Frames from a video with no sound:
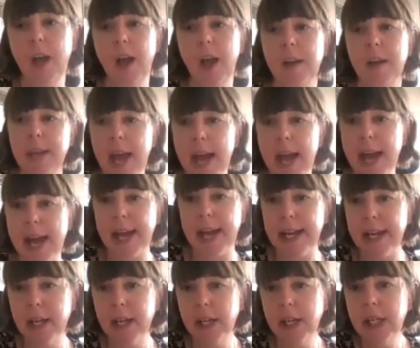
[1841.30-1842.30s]

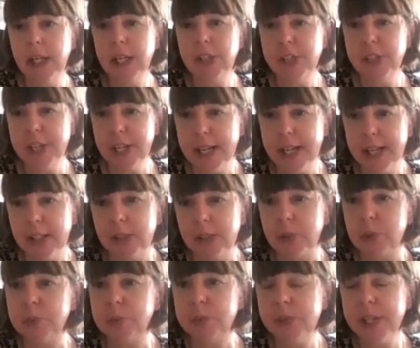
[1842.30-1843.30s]
Okay.
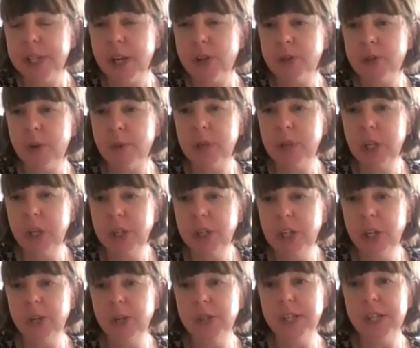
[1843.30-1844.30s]
Jill tells you I'm
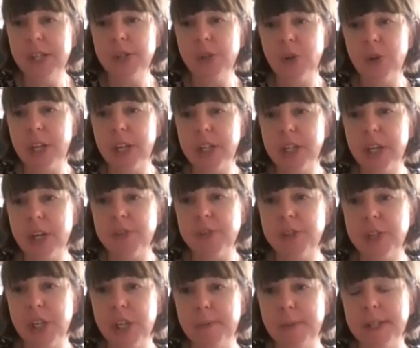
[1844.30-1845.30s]
useless, not good enough,
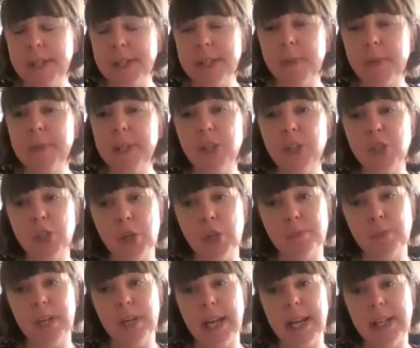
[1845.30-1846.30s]
stupid, something
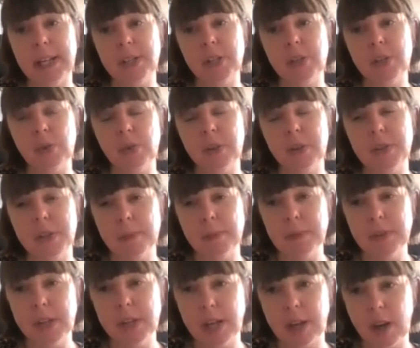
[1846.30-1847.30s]
job related, or if
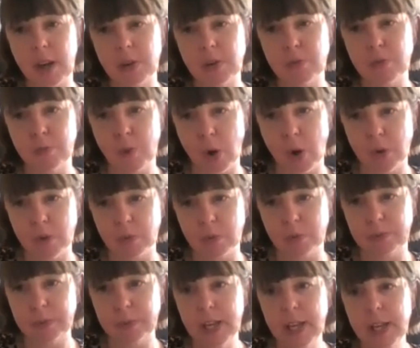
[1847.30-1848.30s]
something goes wrong.
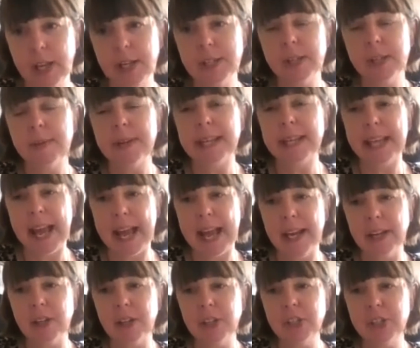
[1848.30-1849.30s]
So
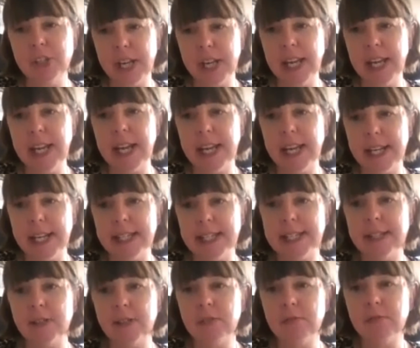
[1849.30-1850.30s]
again, she
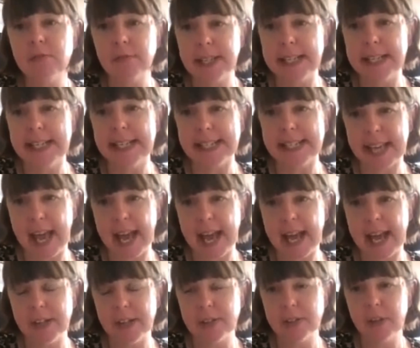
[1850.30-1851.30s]
is really
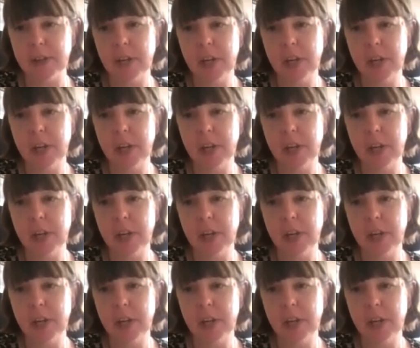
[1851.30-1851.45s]
scared.